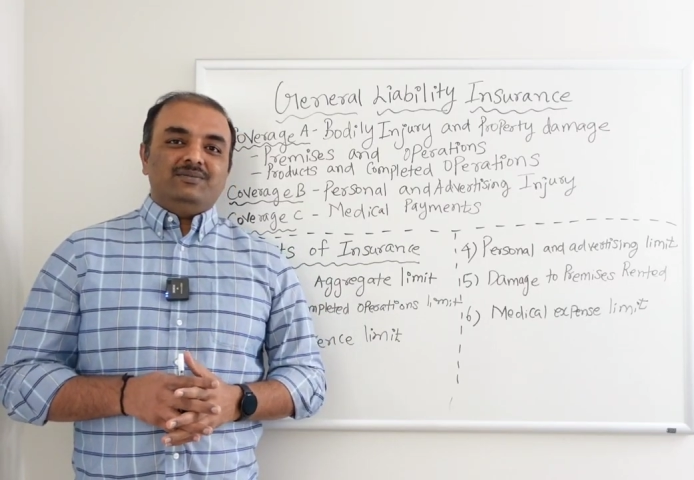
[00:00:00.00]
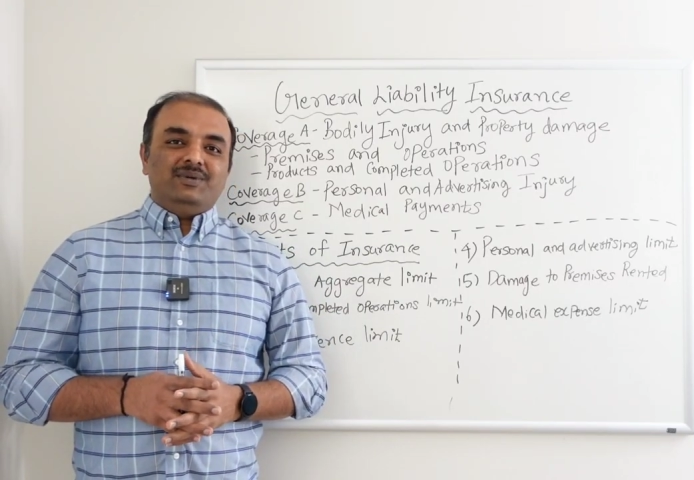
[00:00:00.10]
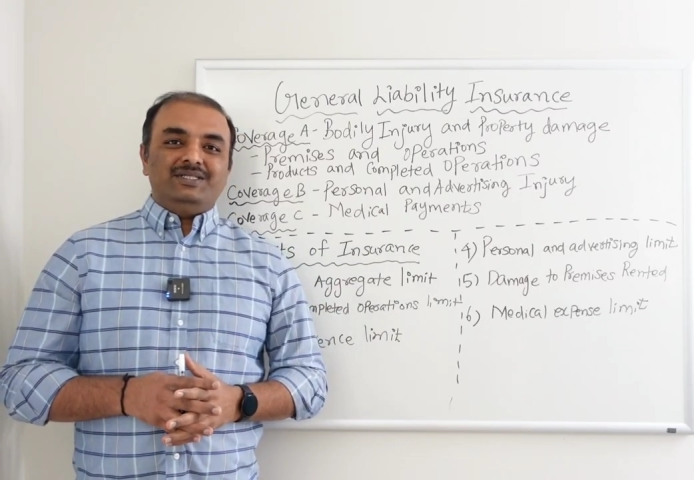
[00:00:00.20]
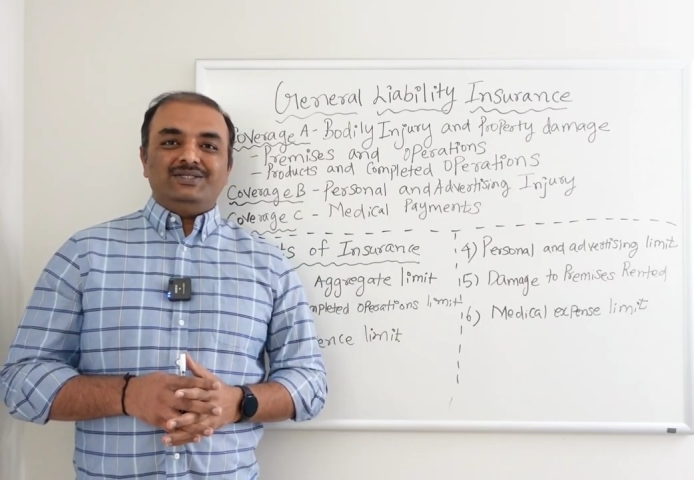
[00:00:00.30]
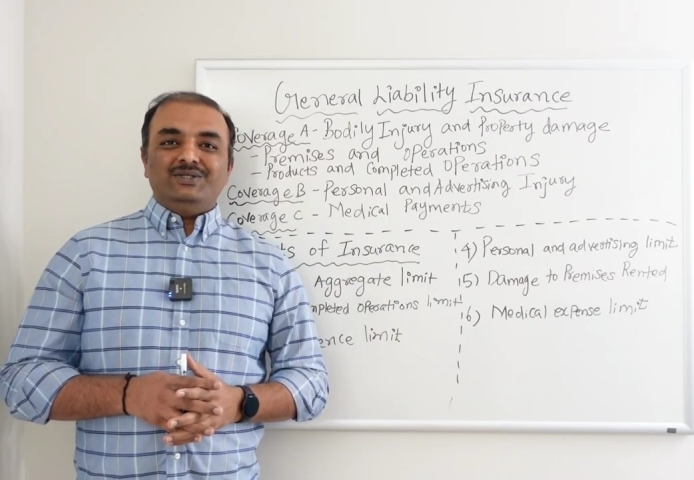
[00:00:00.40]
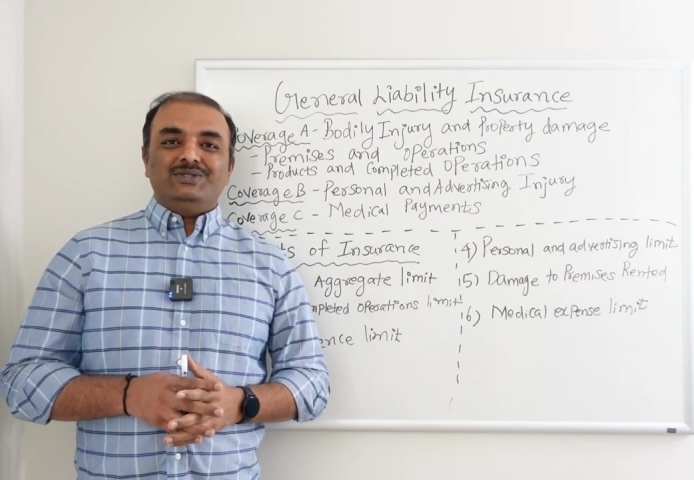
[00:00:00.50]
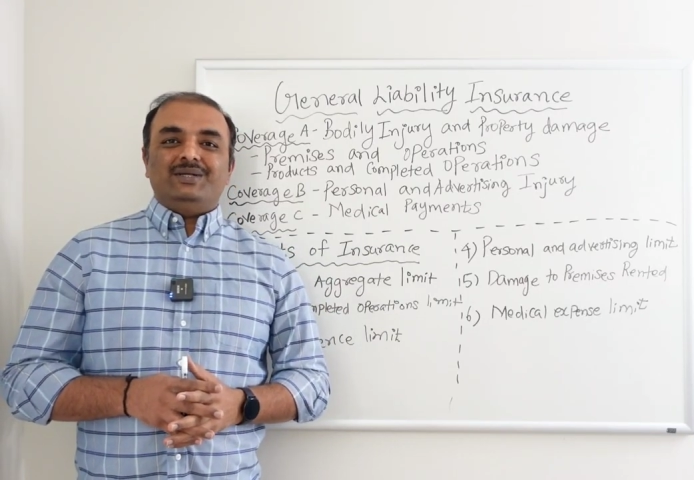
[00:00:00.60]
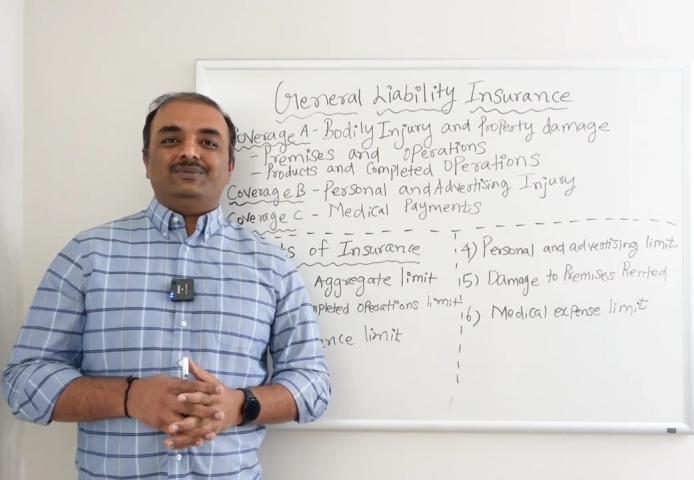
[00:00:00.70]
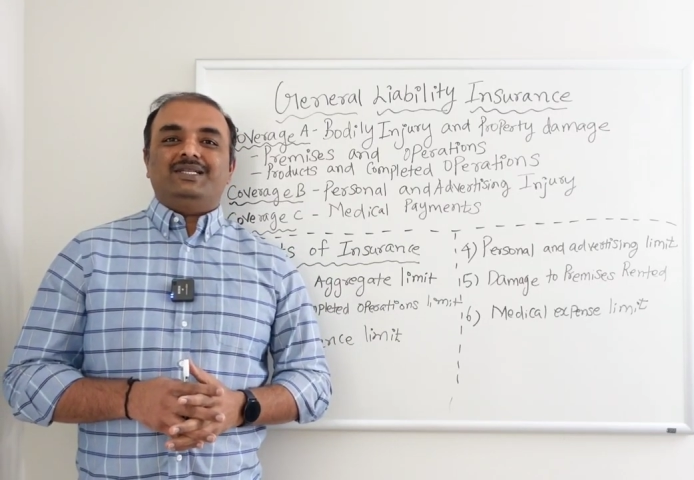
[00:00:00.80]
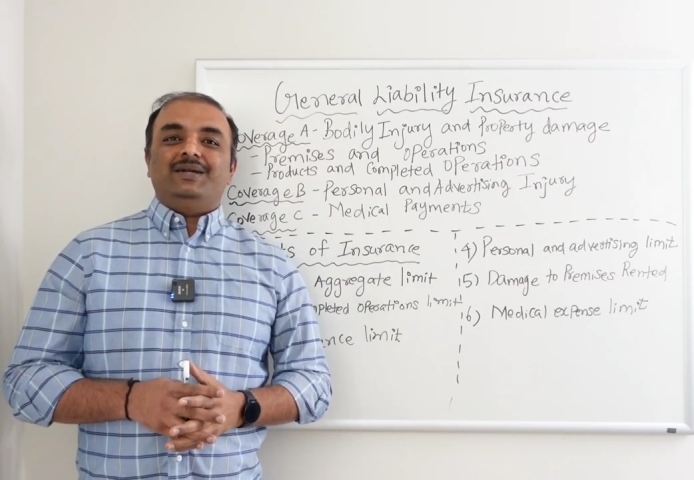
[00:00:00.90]
please do
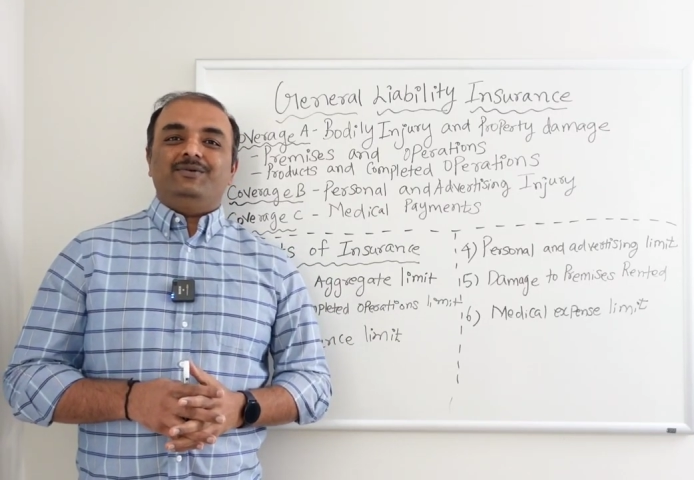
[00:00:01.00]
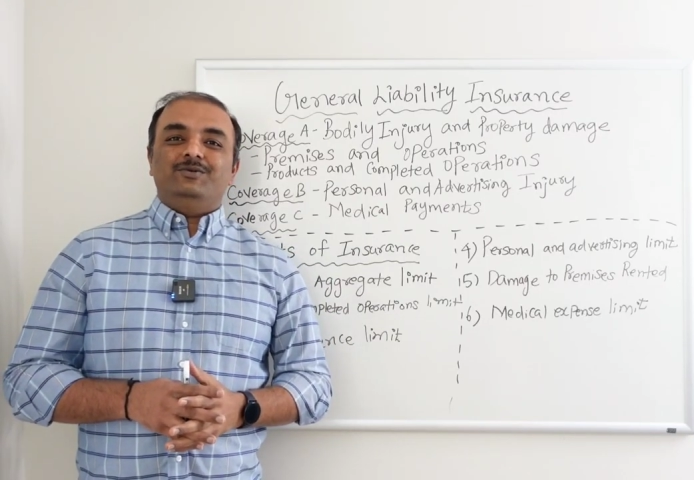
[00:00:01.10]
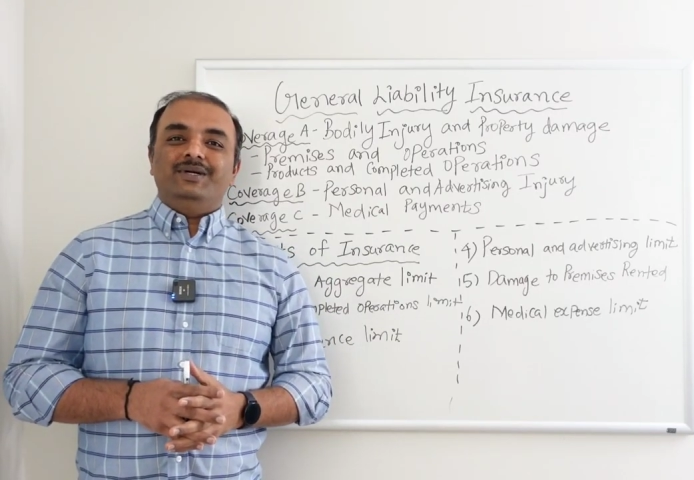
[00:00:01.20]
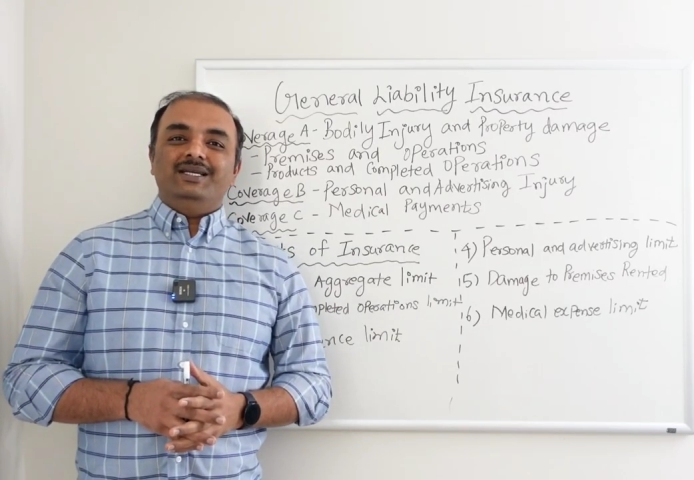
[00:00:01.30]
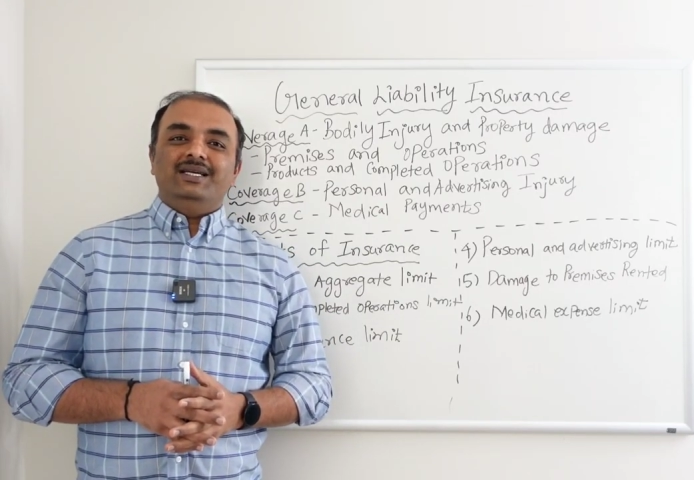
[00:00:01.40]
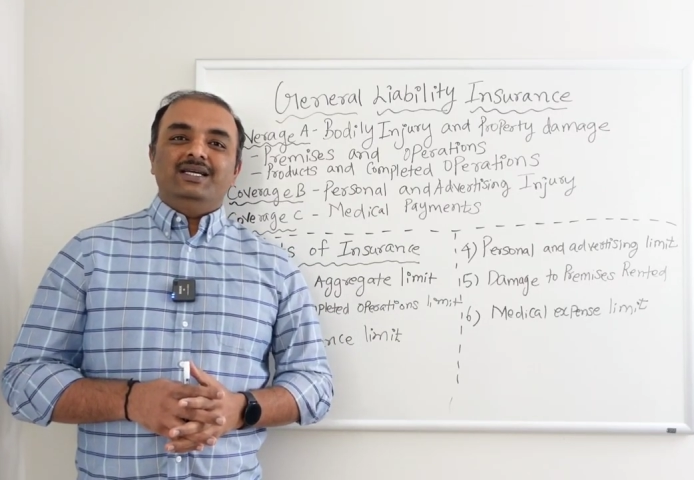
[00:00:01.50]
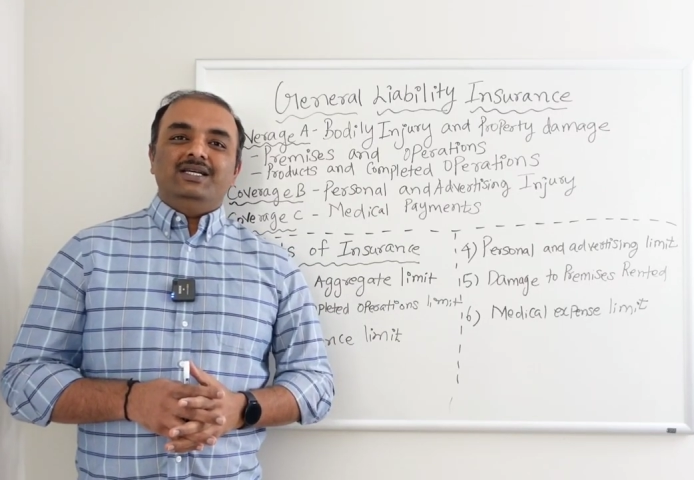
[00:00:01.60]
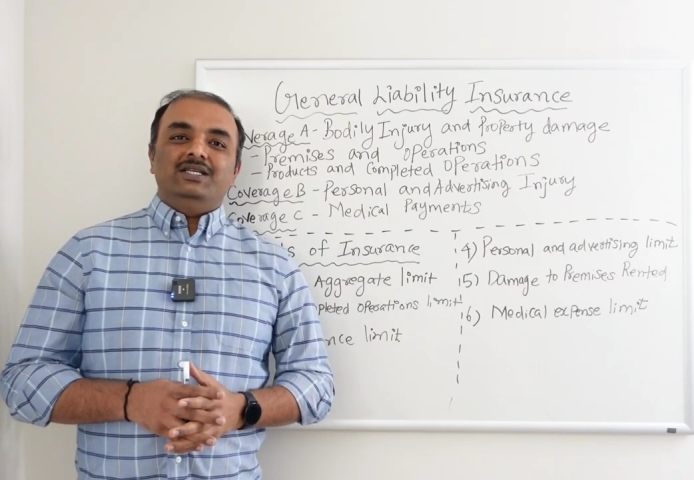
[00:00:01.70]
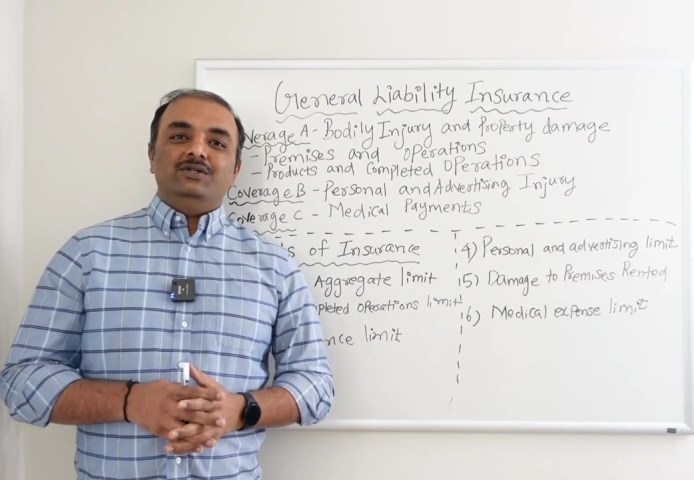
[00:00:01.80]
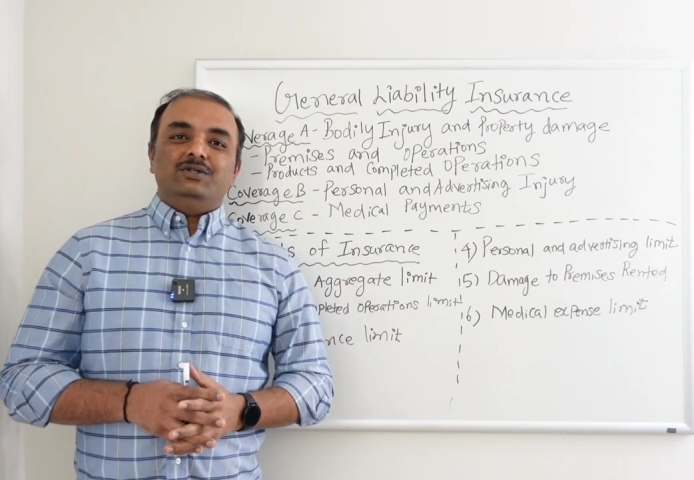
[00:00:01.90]
subscribe to my
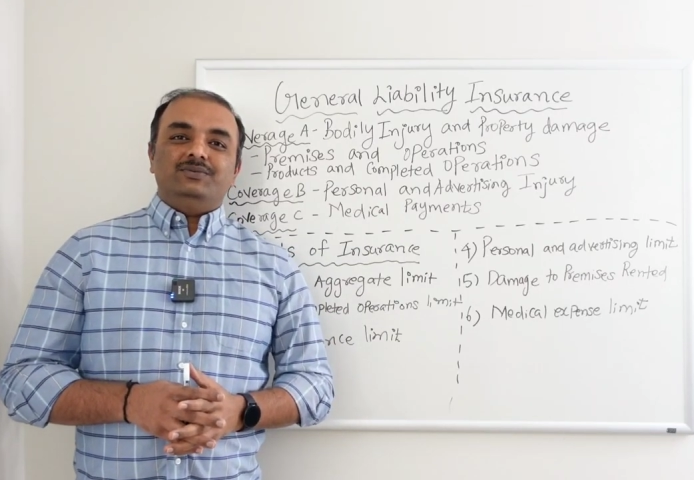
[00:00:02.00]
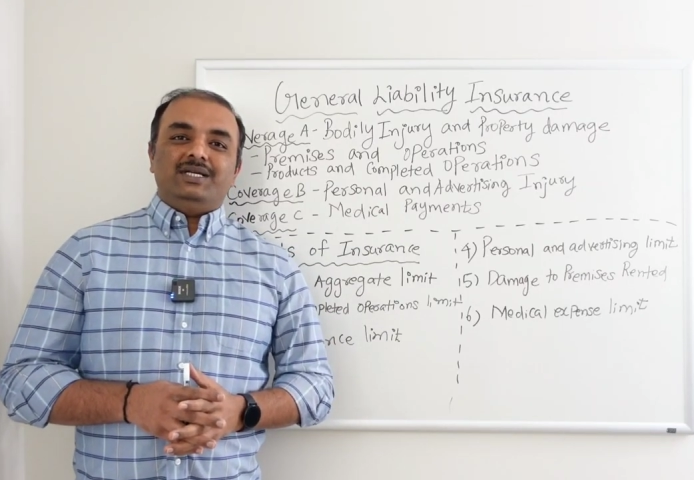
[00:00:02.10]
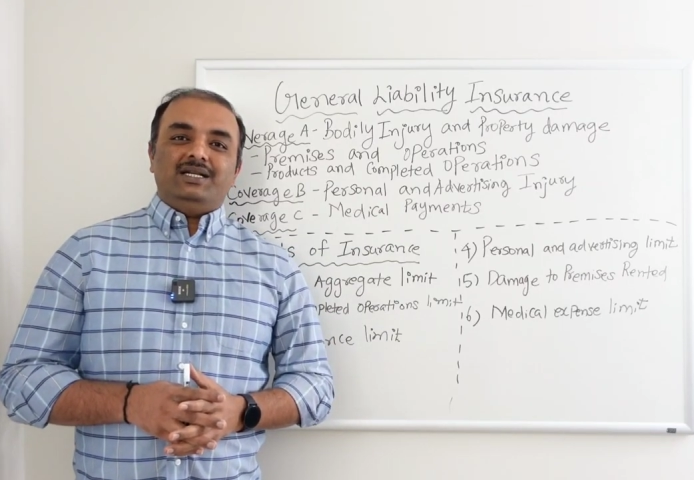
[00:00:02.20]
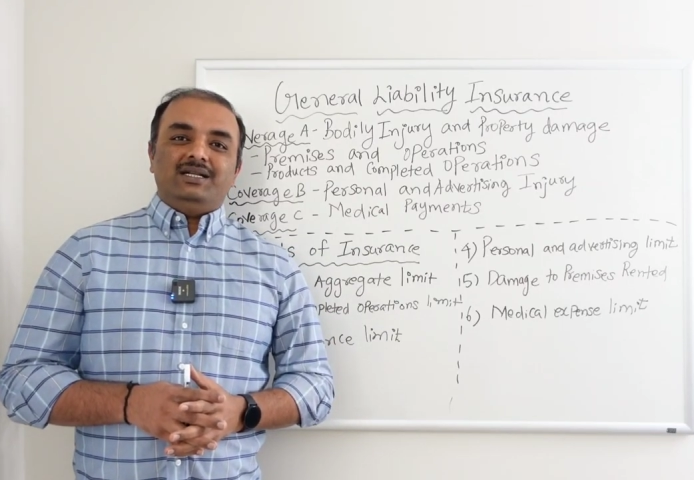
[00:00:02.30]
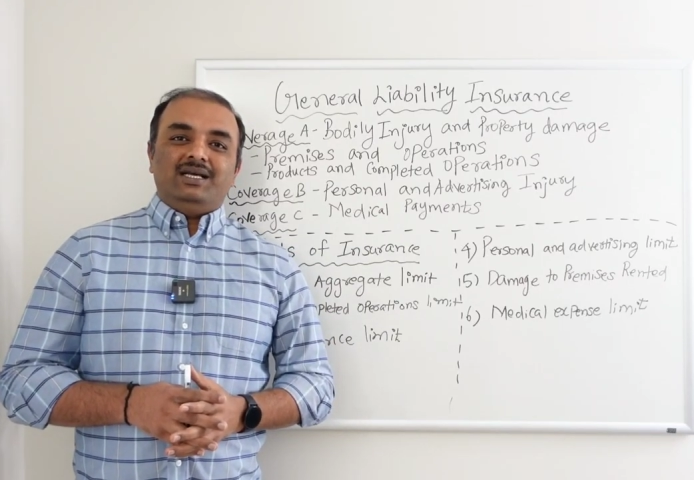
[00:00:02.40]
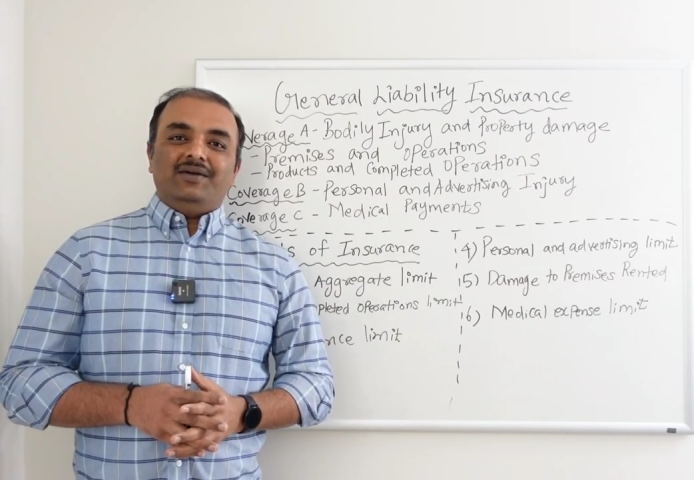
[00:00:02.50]
YouTube channel. Have a